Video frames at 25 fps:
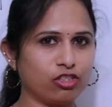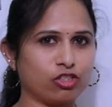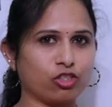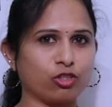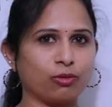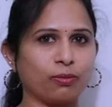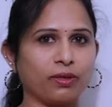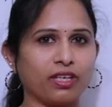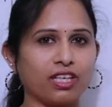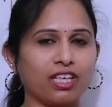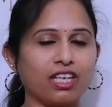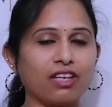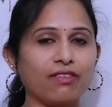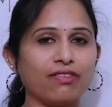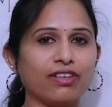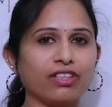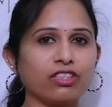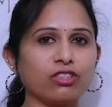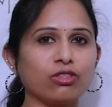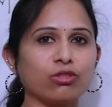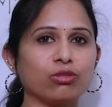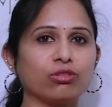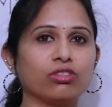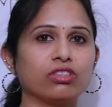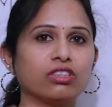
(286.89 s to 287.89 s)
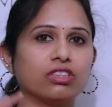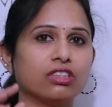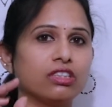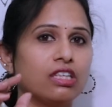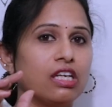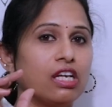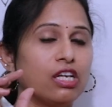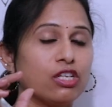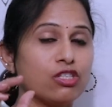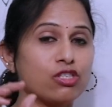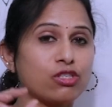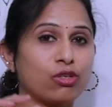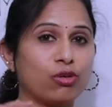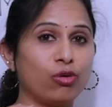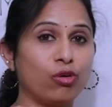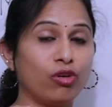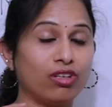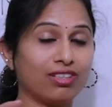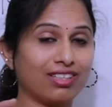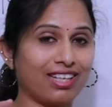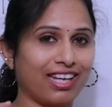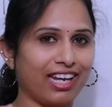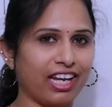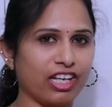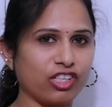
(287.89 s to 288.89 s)
to be given to the school
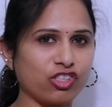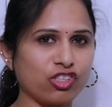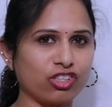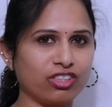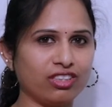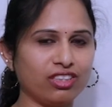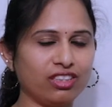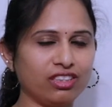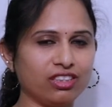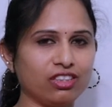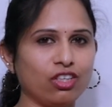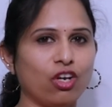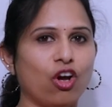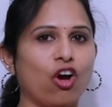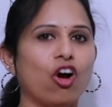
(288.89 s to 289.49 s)
teachers